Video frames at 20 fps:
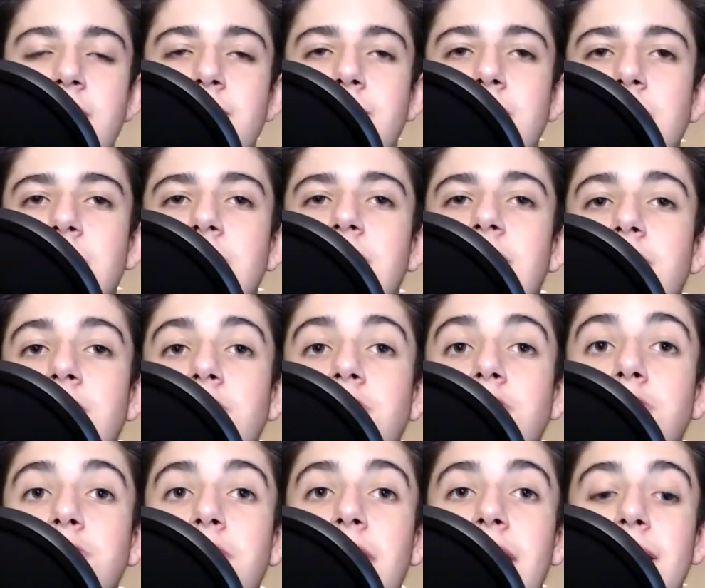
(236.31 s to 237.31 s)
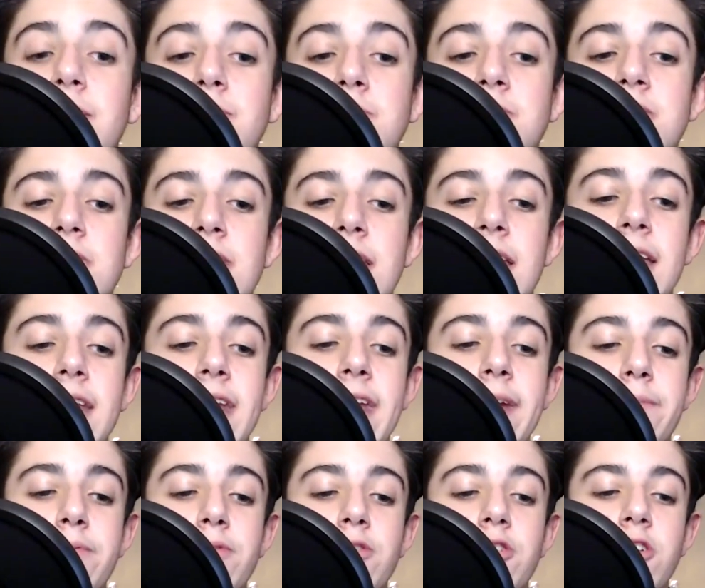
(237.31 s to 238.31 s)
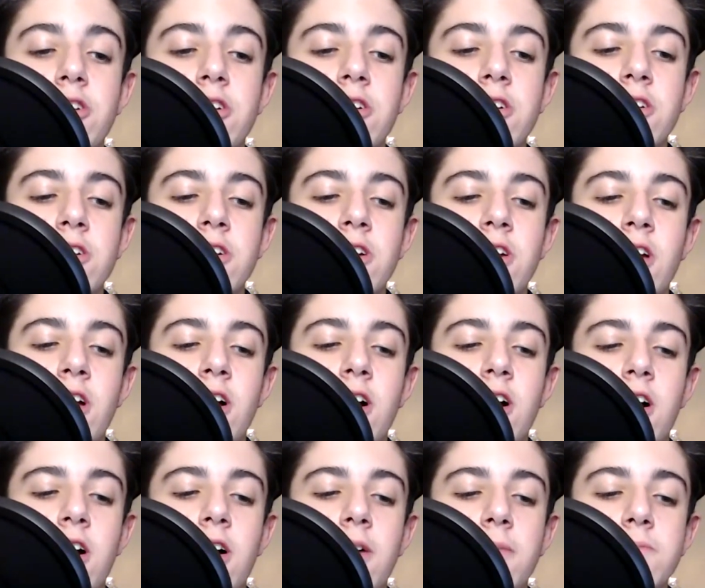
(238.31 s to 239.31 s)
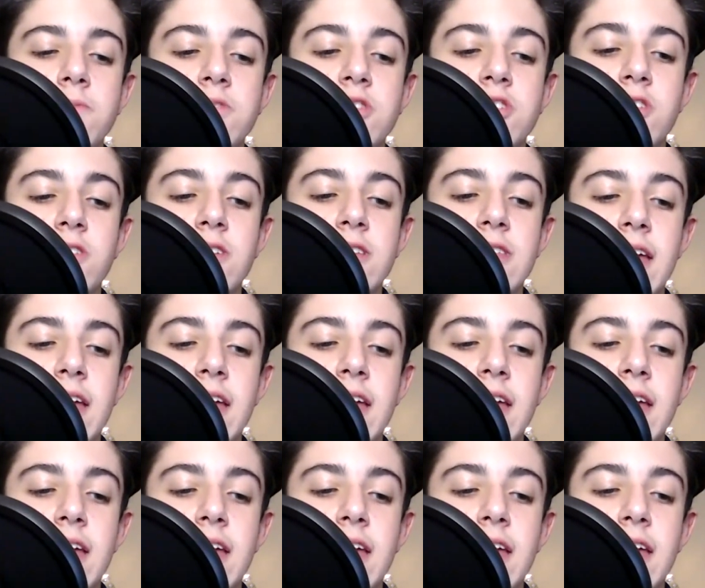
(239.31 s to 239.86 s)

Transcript: But the other 2 games in April during